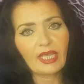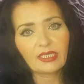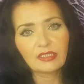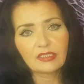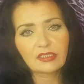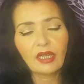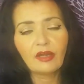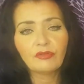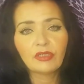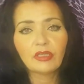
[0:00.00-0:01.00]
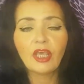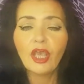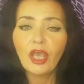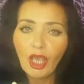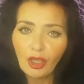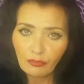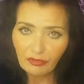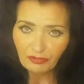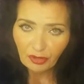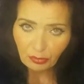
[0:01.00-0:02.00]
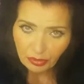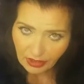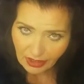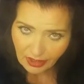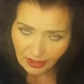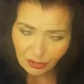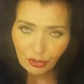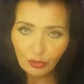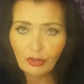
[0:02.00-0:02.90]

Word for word: acne scarring however please do